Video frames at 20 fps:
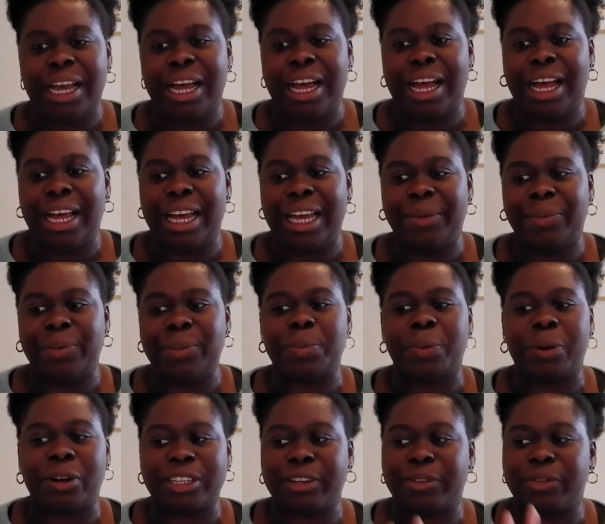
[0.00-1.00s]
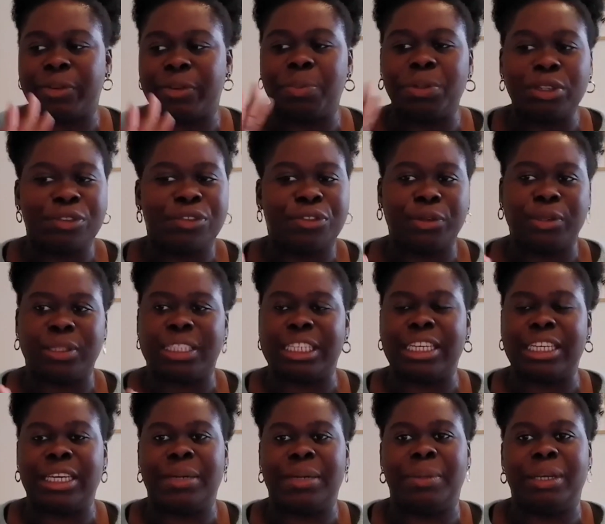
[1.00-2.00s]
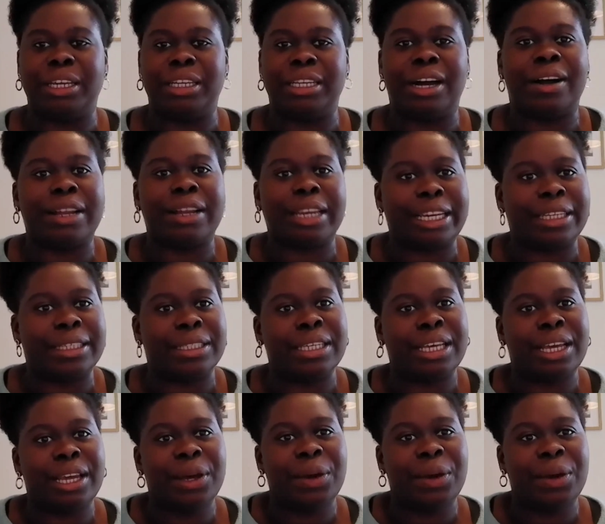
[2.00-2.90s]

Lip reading: I was part of a beautiful team in Ireland